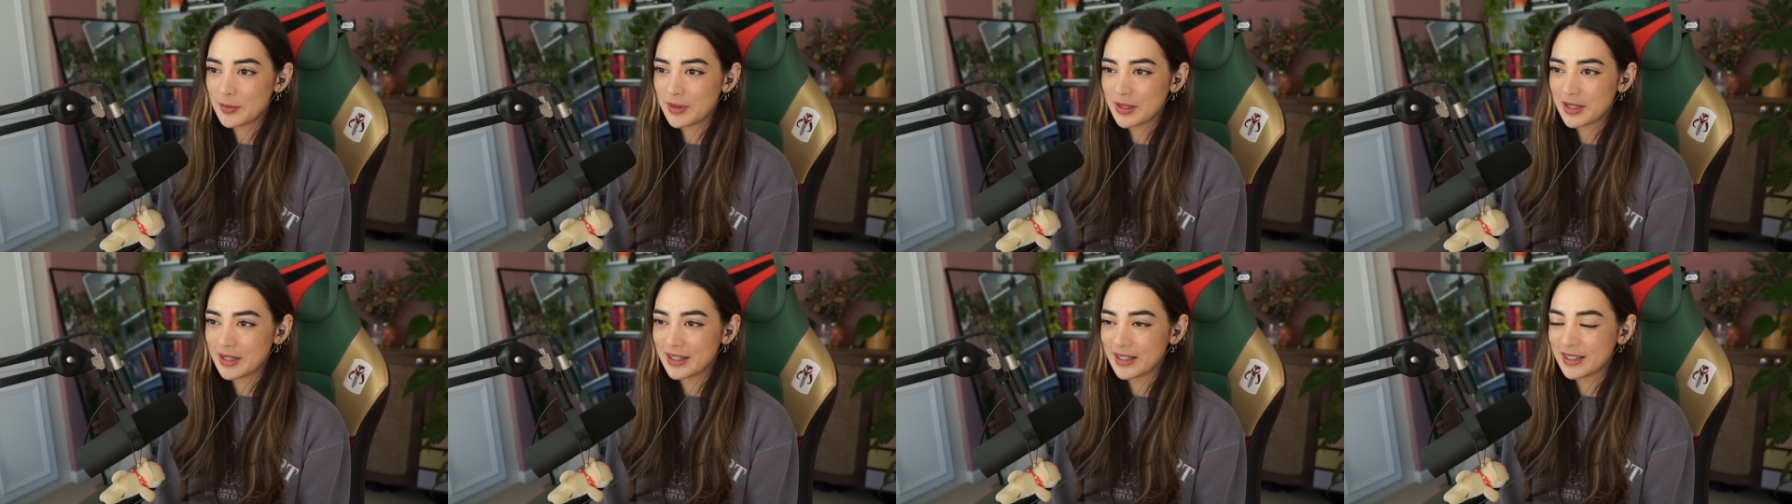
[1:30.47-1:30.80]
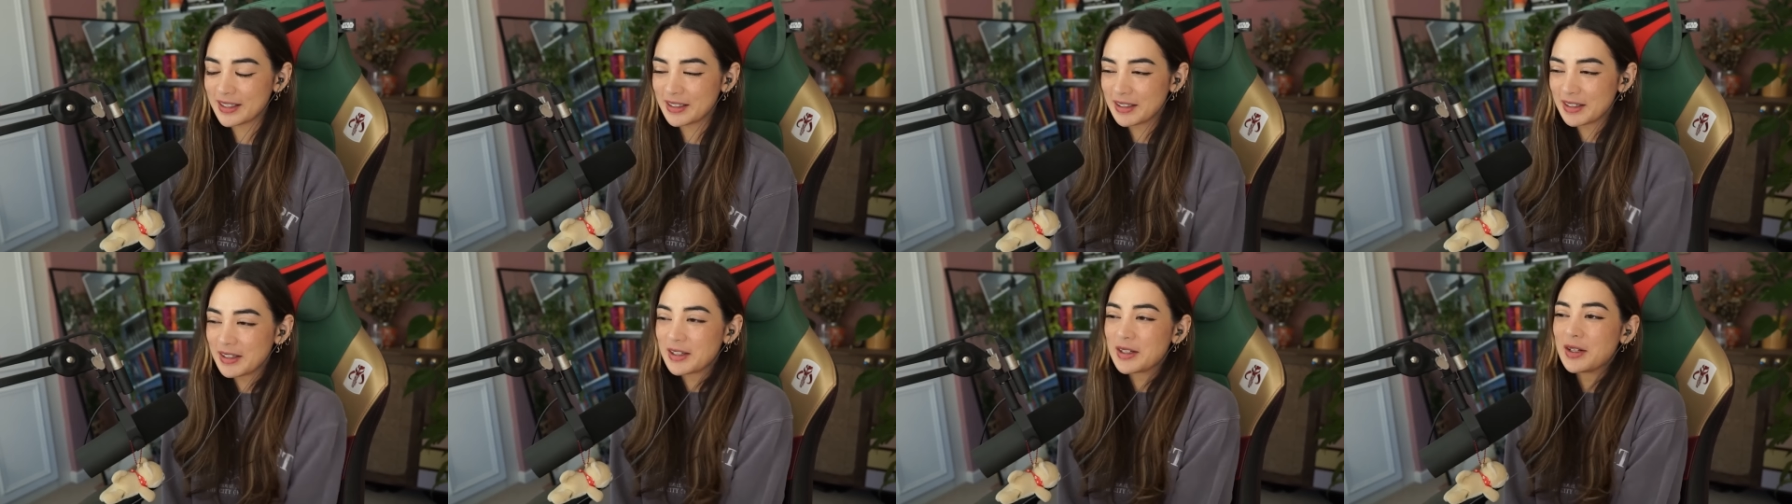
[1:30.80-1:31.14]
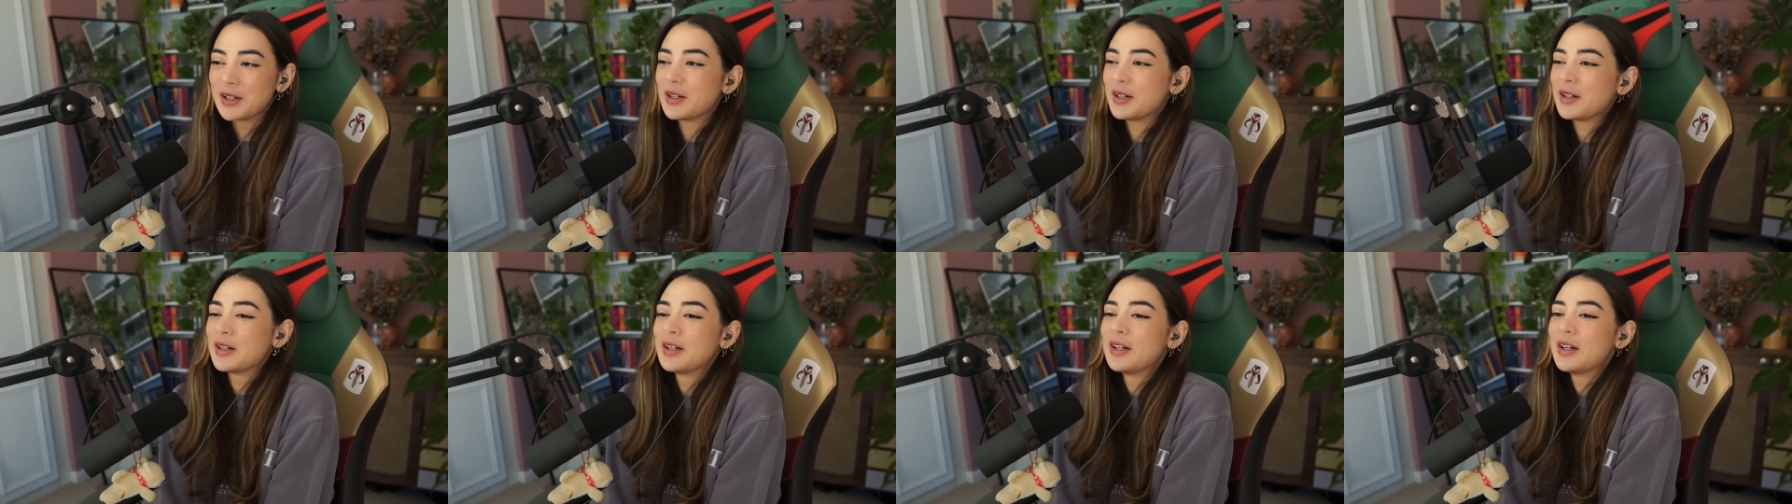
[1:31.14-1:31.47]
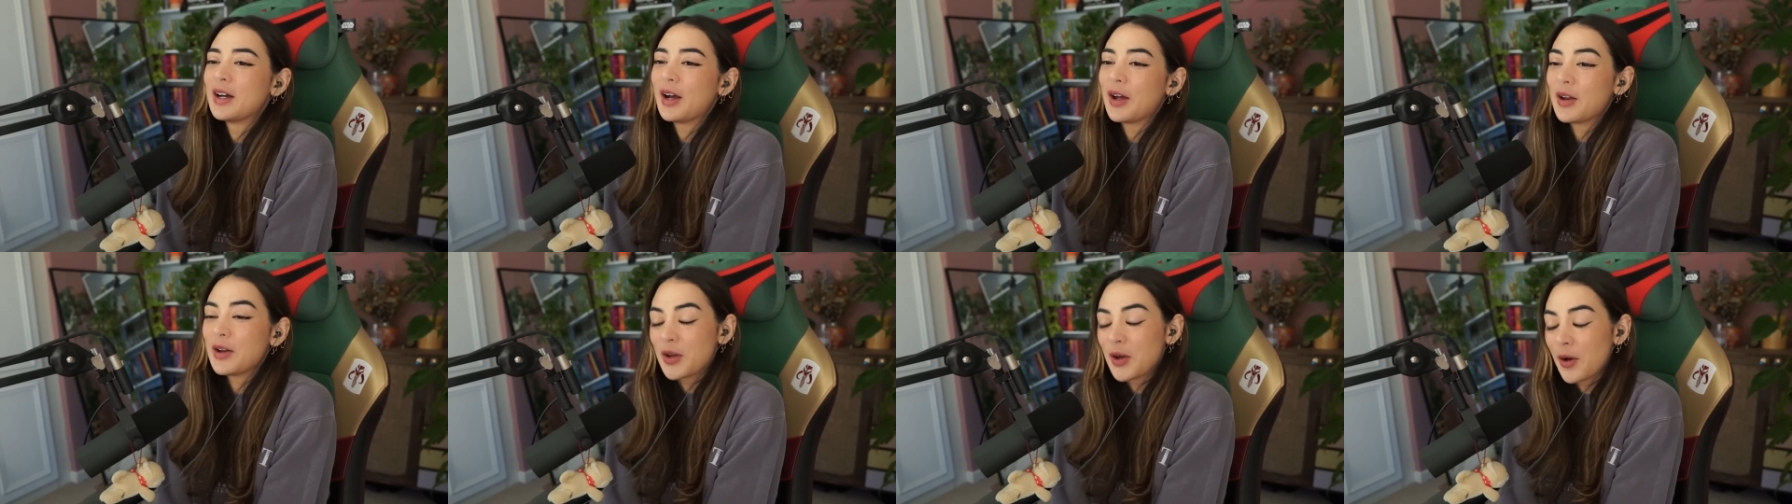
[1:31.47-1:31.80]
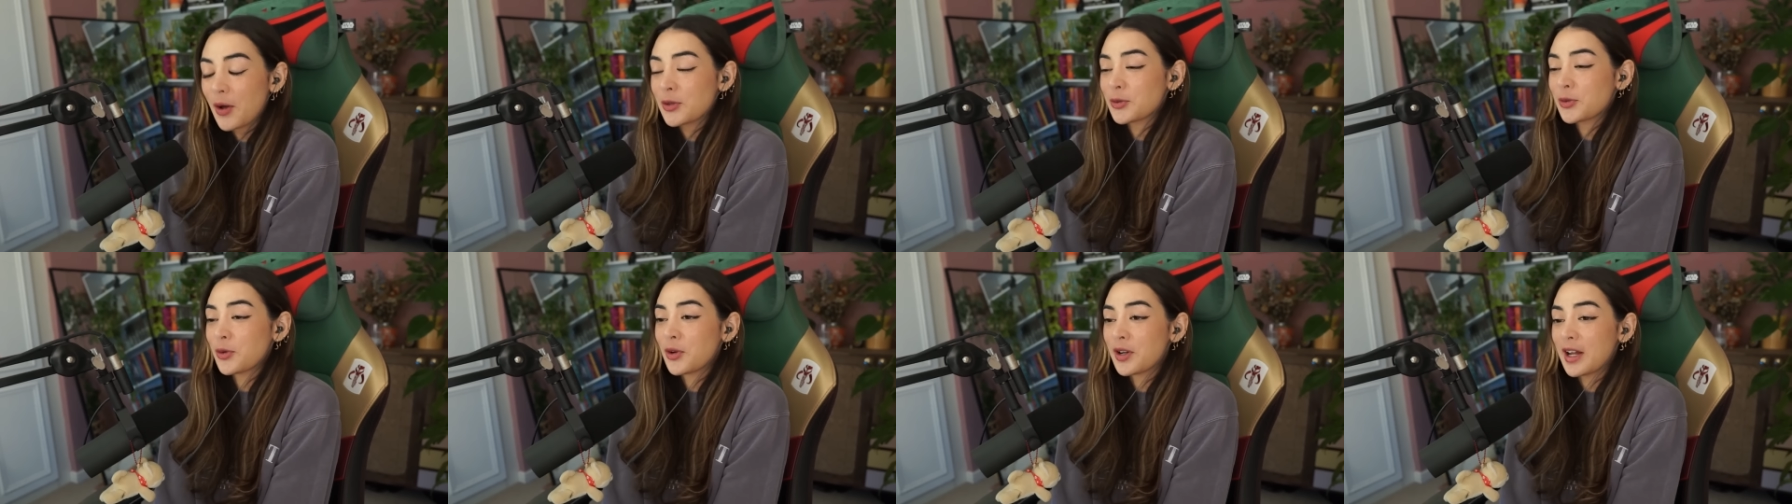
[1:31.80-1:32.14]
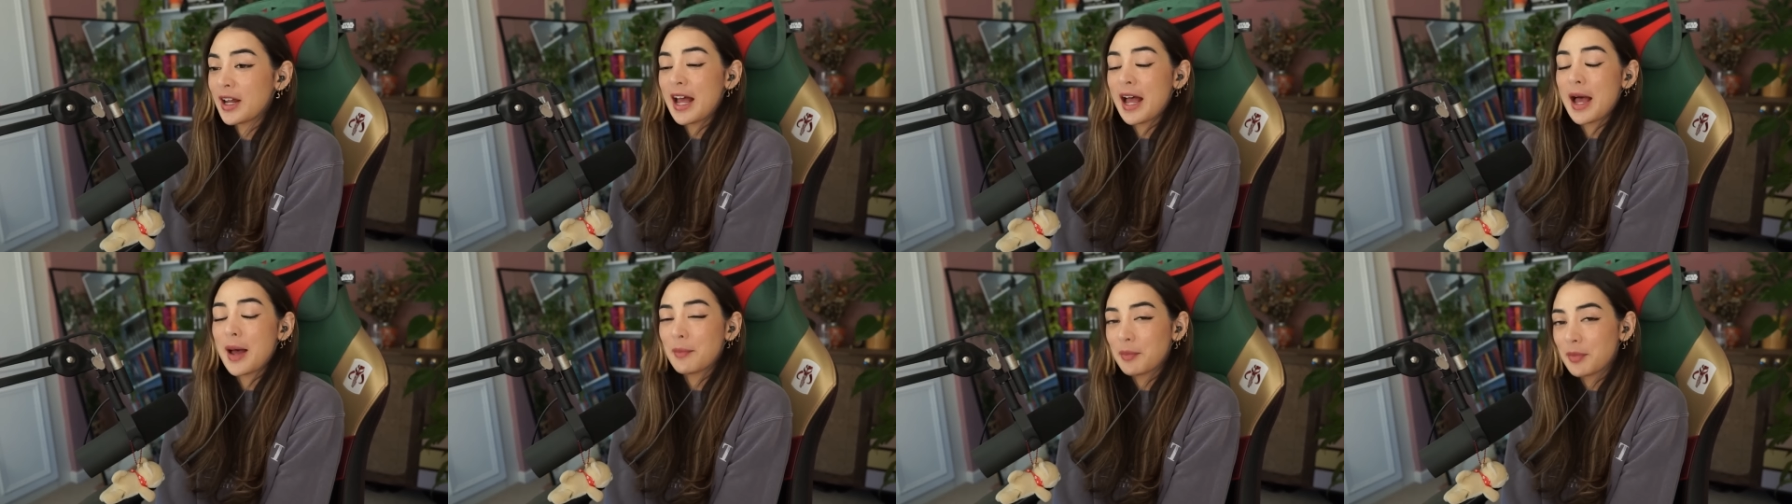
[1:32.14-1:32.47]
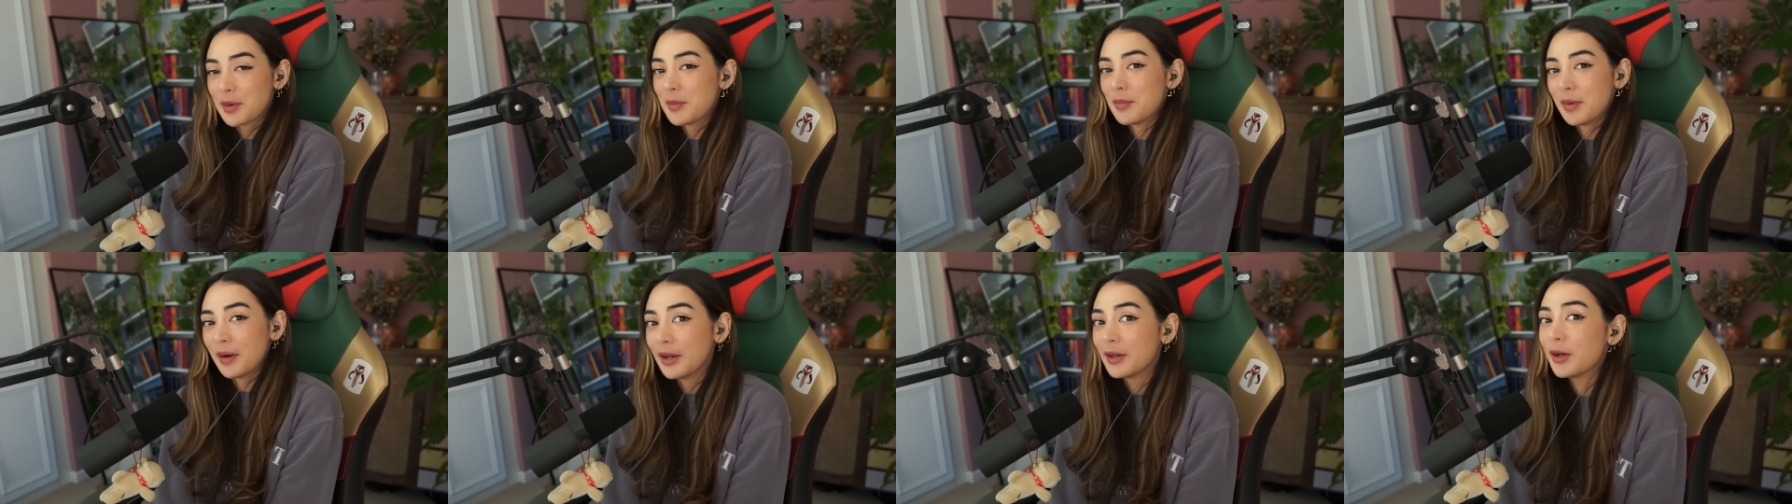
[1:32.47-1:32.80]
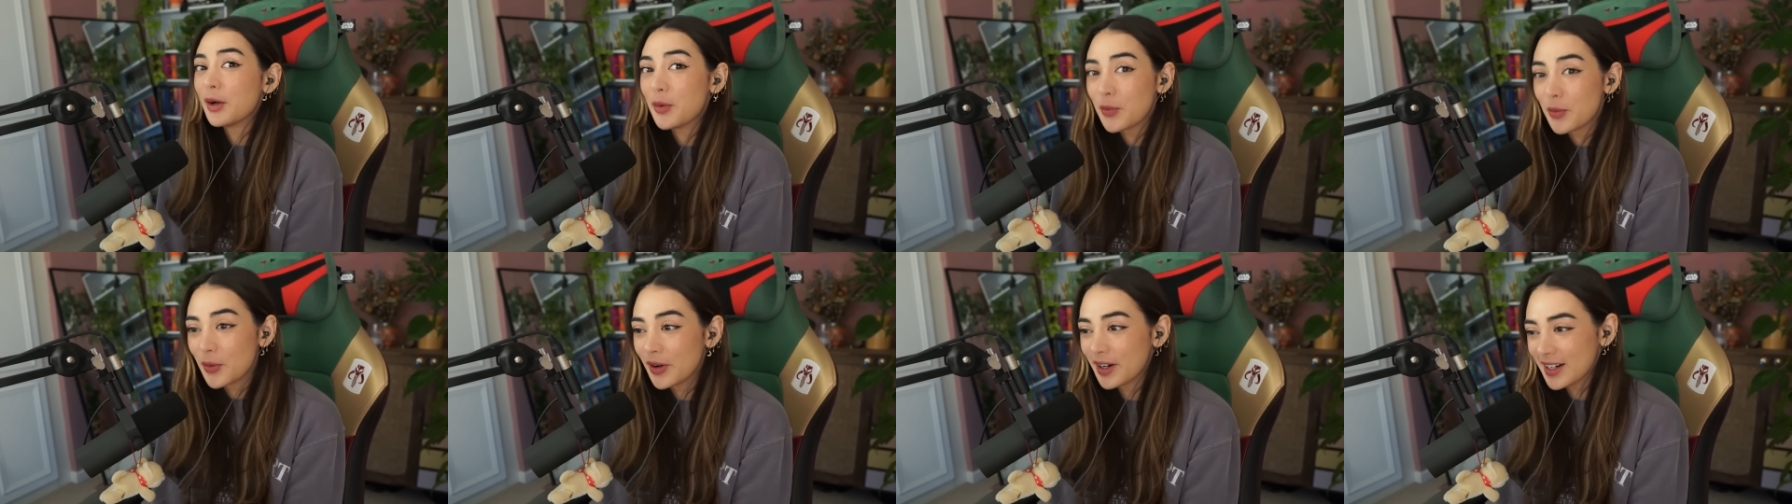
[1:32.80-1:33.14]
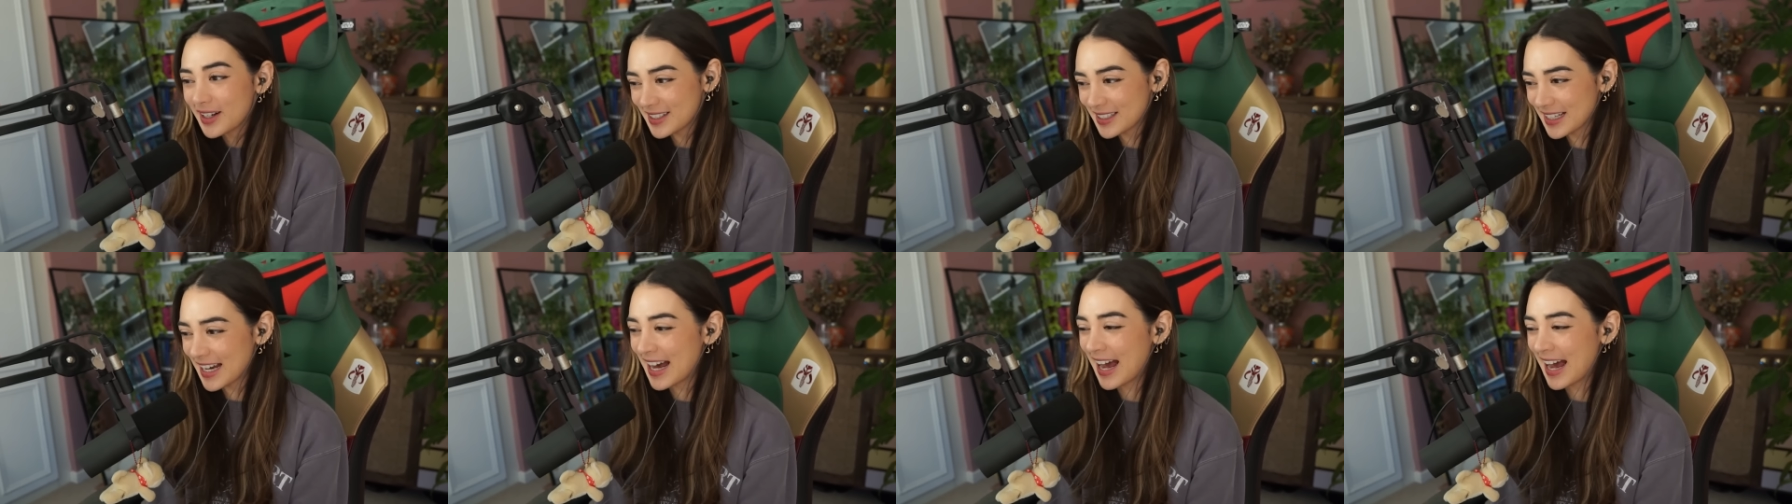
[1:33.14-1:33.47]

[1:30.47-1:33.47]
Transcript: But like, I, I know it's going to happen, but I don't want it to